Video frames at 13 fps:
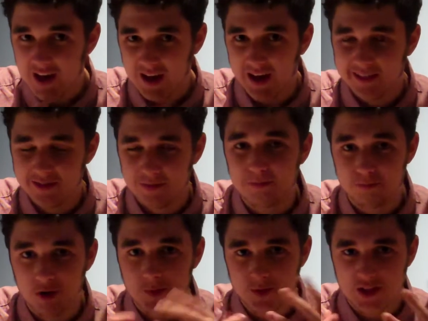and
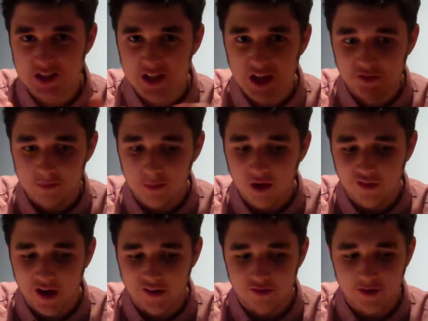props to Steven
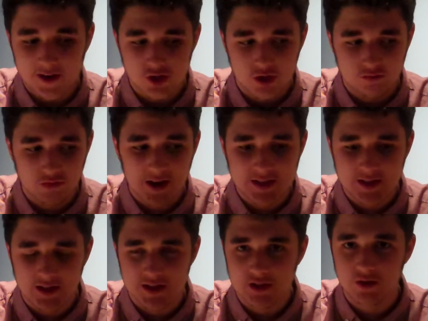Moffat for actually
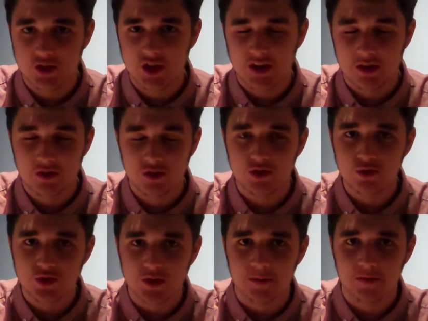writing her so she can
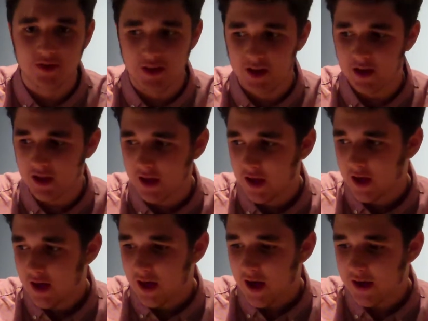do something,
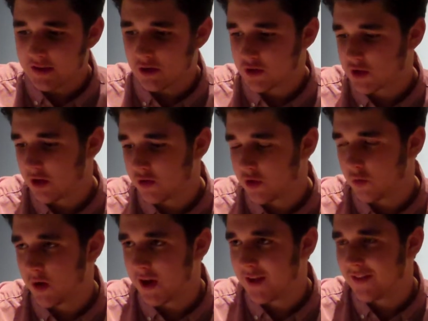and also the
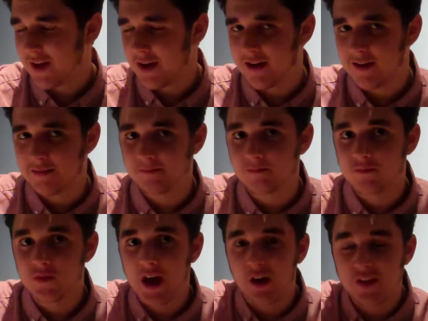way that um,
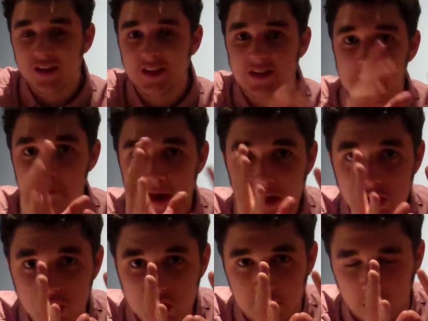now this is a
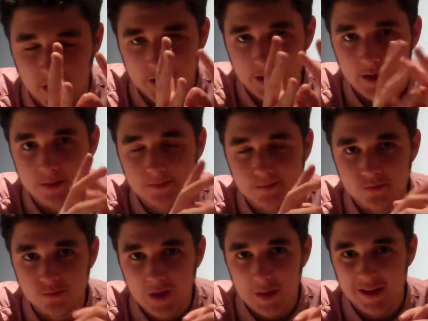major spoiler.
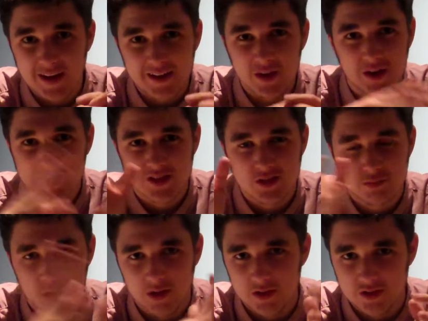I mean, I know I said
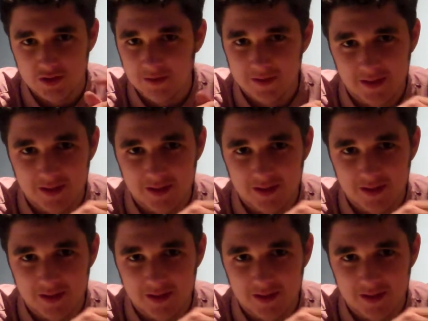spoilers a